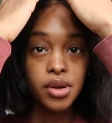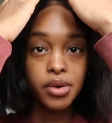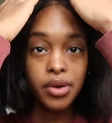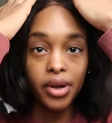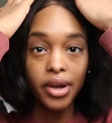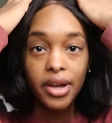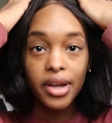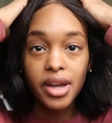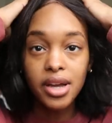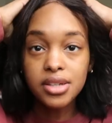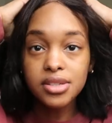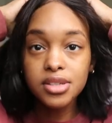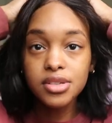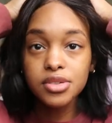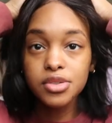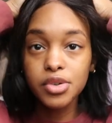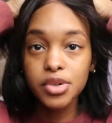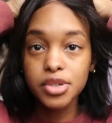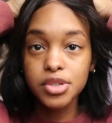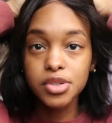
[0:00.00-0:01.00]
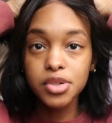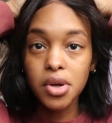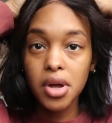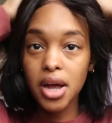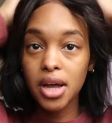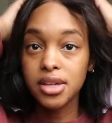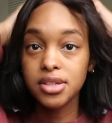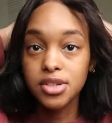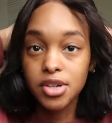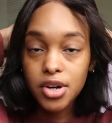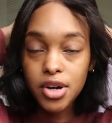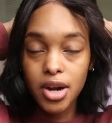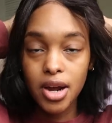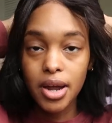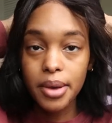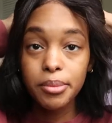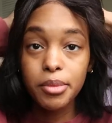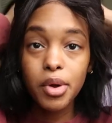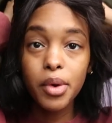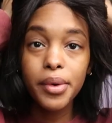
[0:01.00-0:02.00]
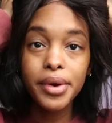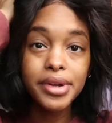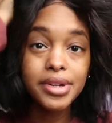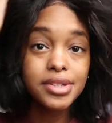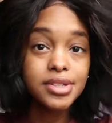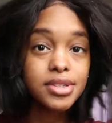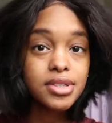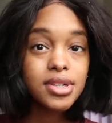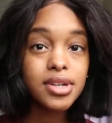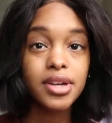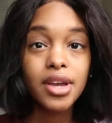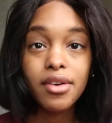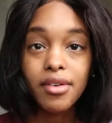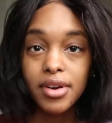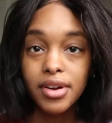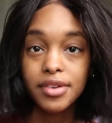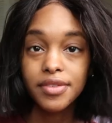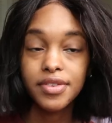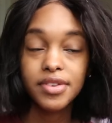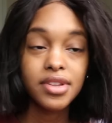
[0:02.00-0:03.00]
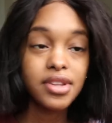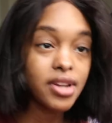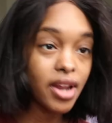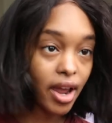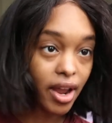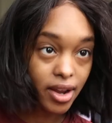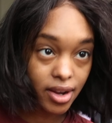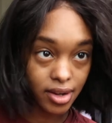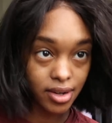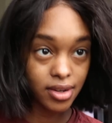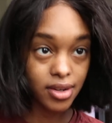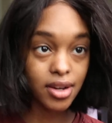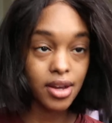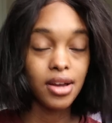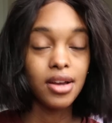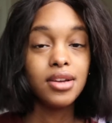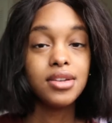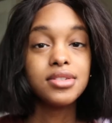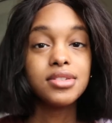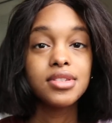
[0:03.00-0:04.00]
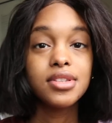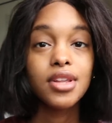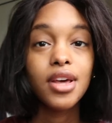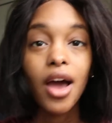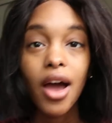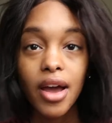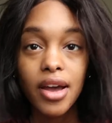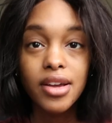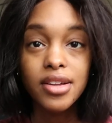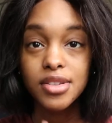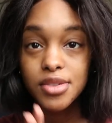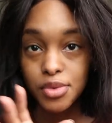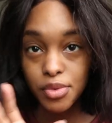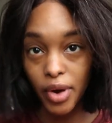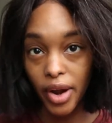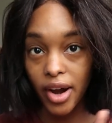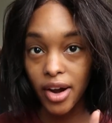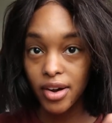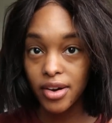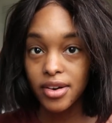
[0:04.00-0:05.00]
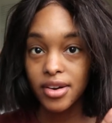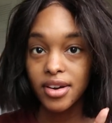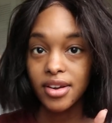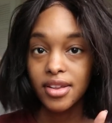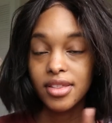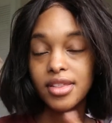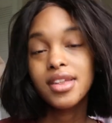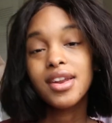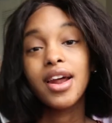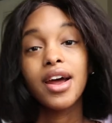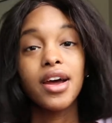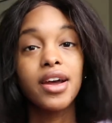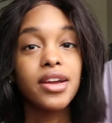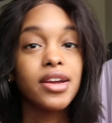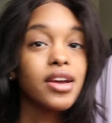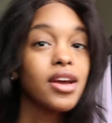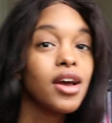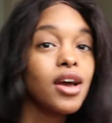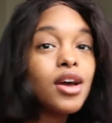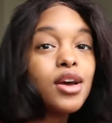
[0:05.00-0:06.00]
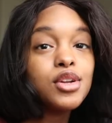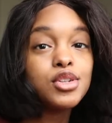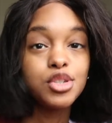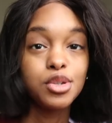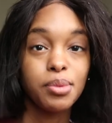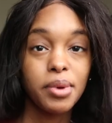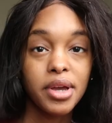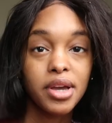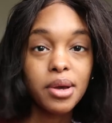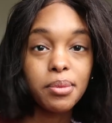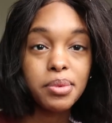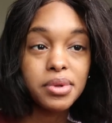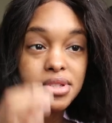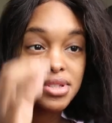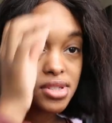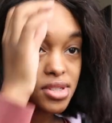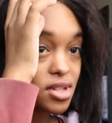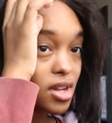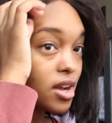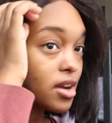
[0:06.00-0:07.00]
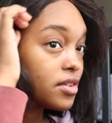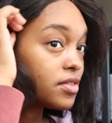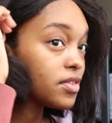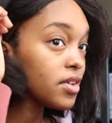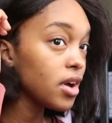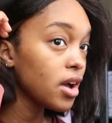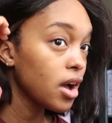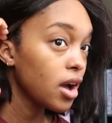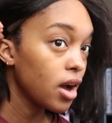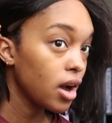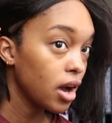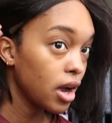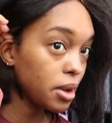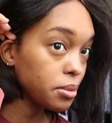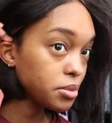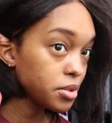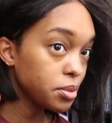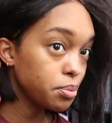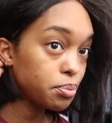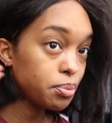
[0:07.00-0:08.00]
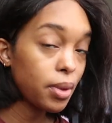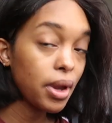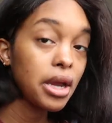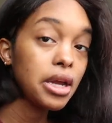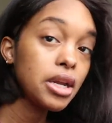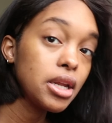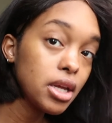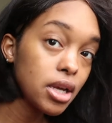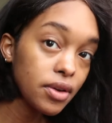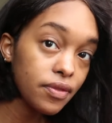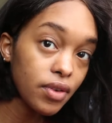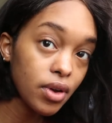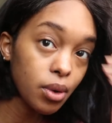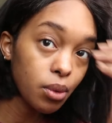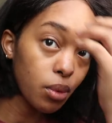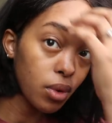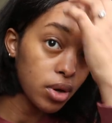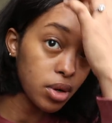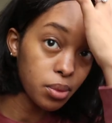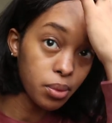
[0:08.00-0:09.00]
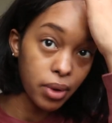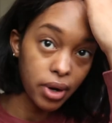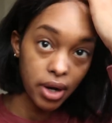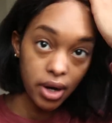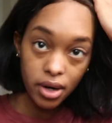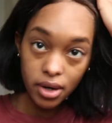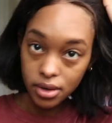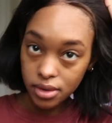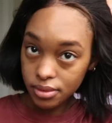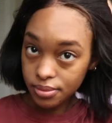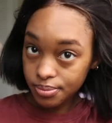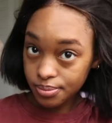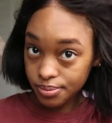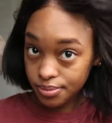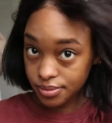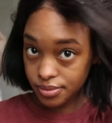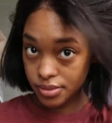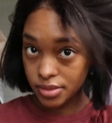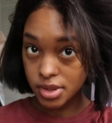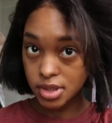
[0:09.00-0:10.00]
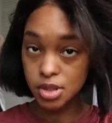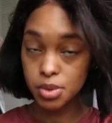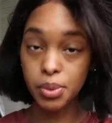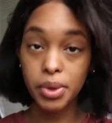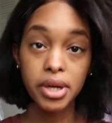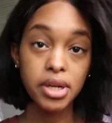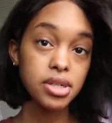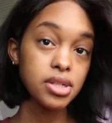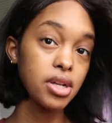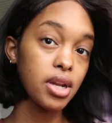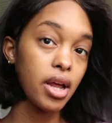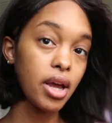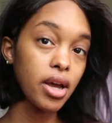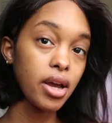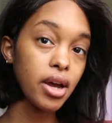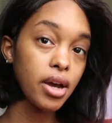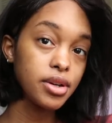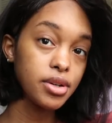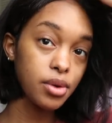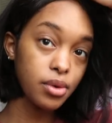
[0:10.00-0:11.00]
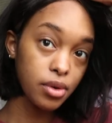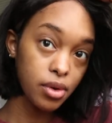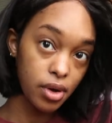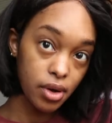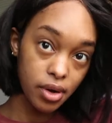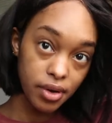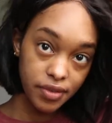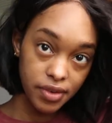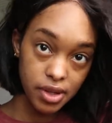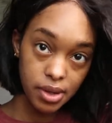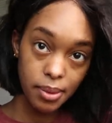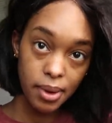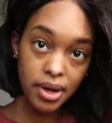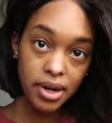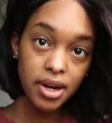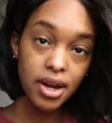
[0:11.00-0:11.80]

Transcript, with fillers: Okay, I guess since Crystal has her, I'm going to get ready for the day because it's rare that I do makeup and stuff. I'm debating if I want to wear this wig today. I don't know how I feel about